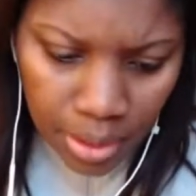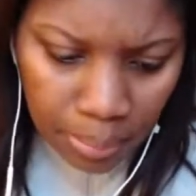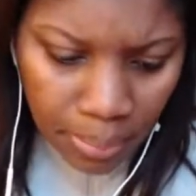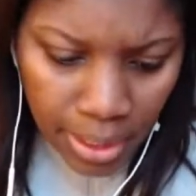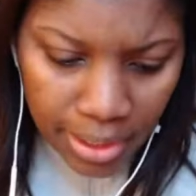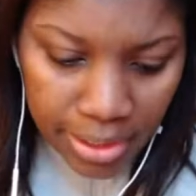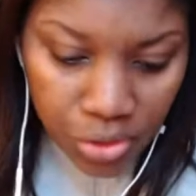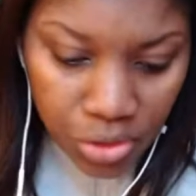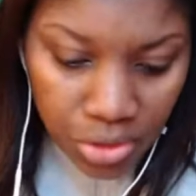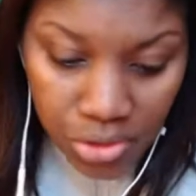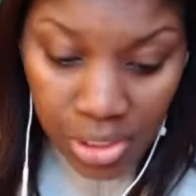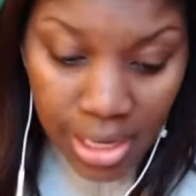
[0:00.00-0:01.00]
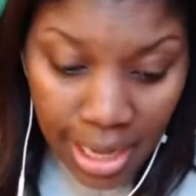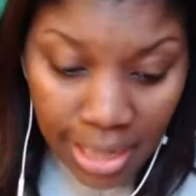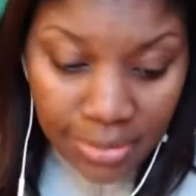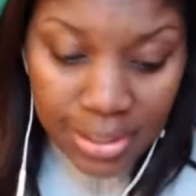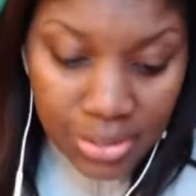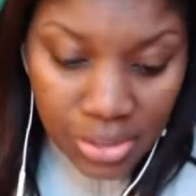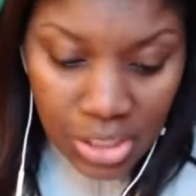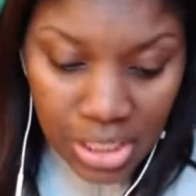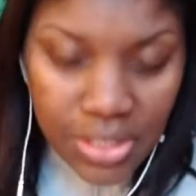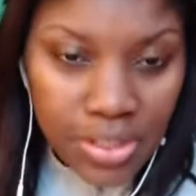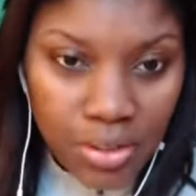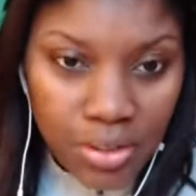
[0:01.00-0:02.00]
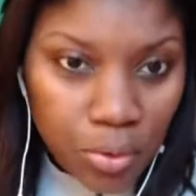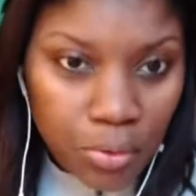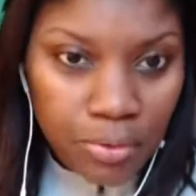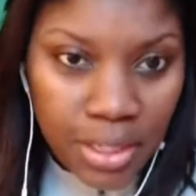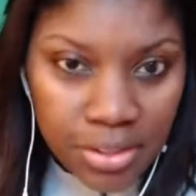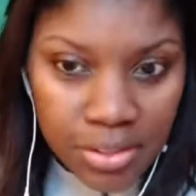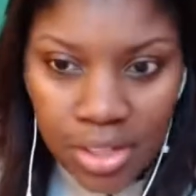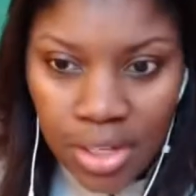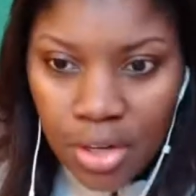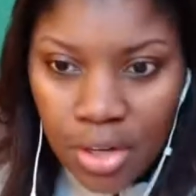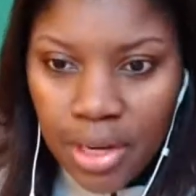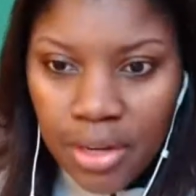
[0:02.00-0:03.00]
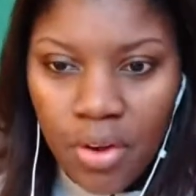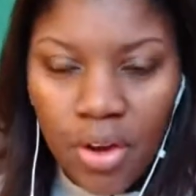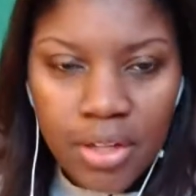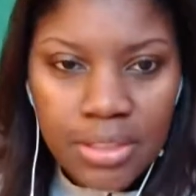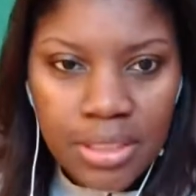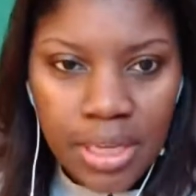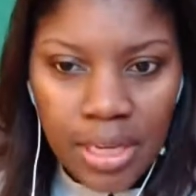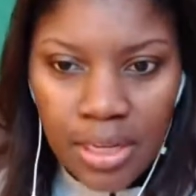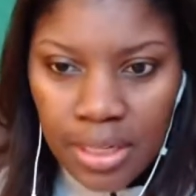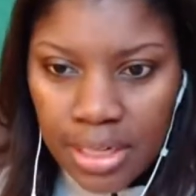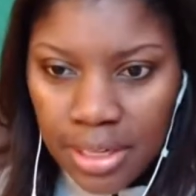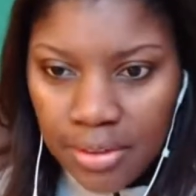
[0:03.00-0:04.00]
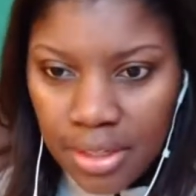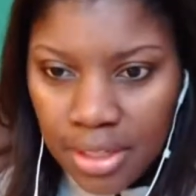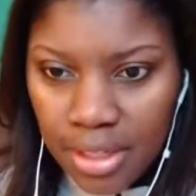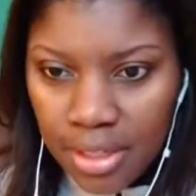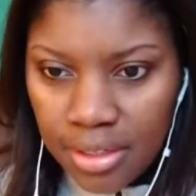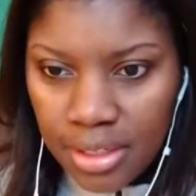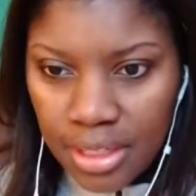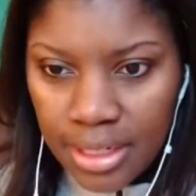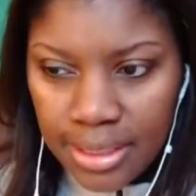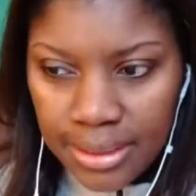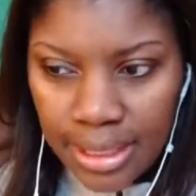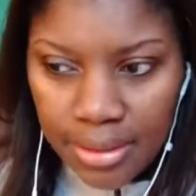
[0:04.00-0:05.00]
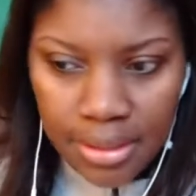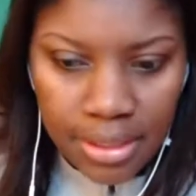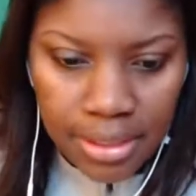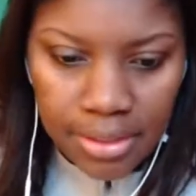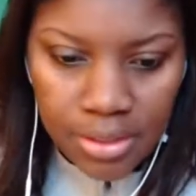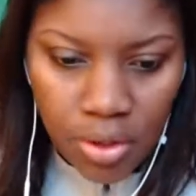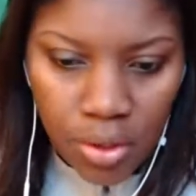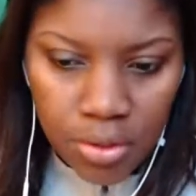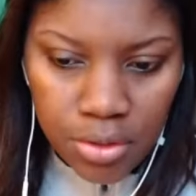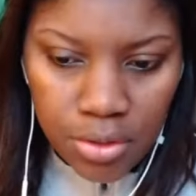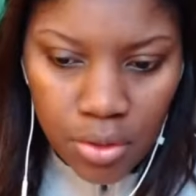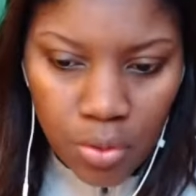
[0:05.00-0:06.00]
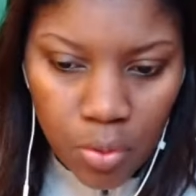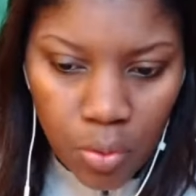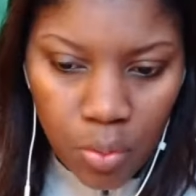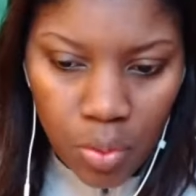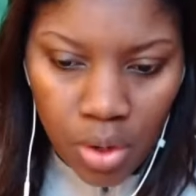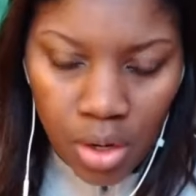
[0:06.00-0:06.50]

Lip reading: but it's just, I think it's in your face Groundhog's Day, and I think it's also,